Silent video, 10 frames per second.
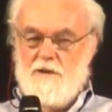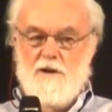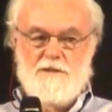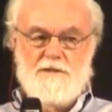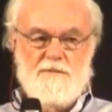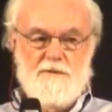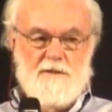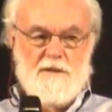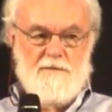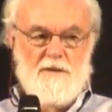the costs
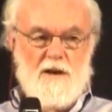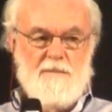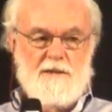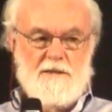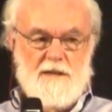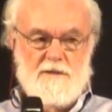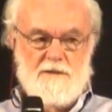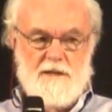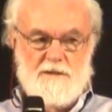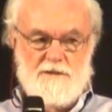of environmental
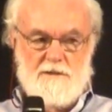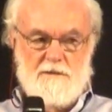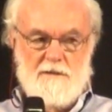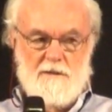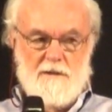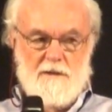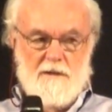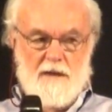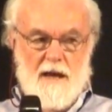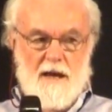degradation
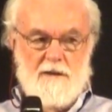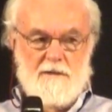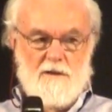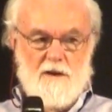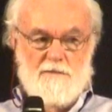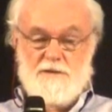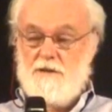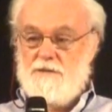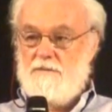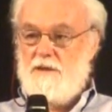and of
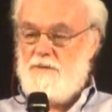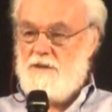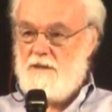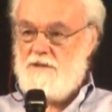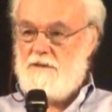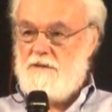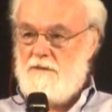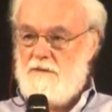social reproduction.